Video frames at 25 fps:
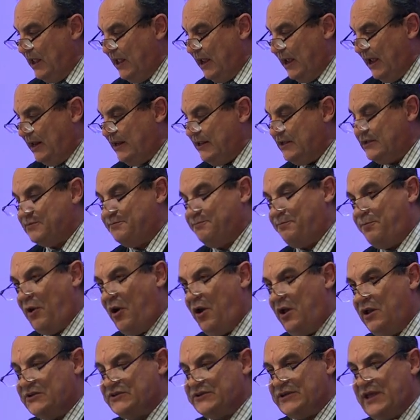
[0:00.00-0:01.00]
And he's
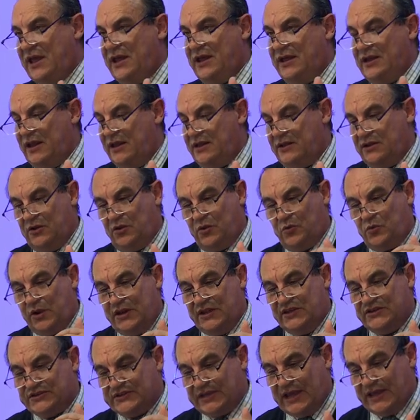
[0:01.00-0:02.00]
Paul saying, and look what
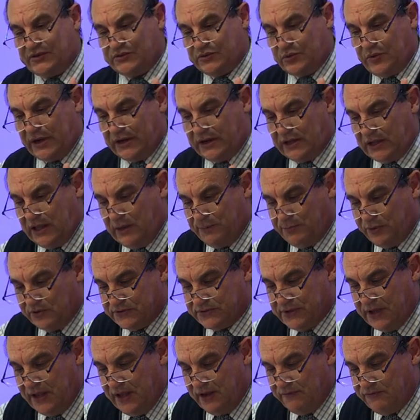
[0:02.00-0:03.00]
he says to Archippus,
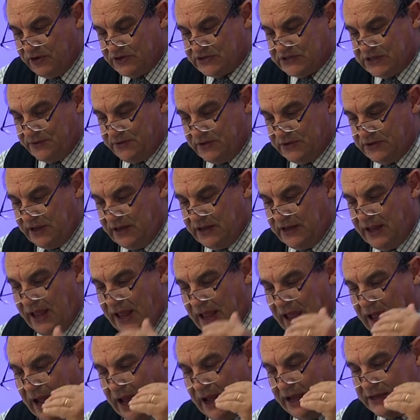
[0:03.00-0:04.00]
verse 17,
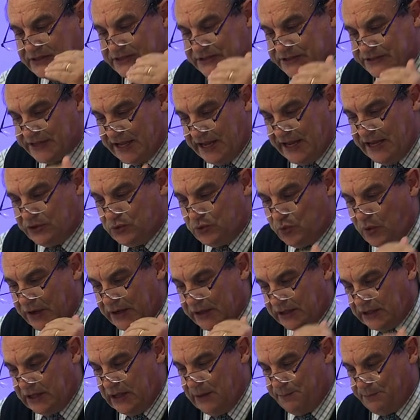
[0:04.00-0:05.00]
I say to
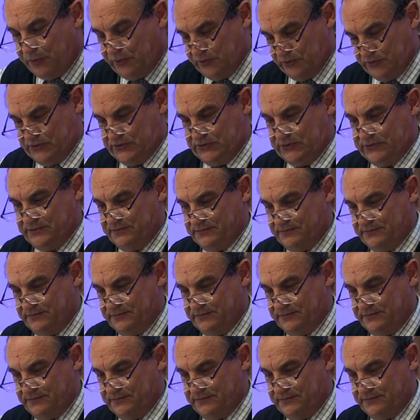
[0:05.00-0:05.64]
Archippus,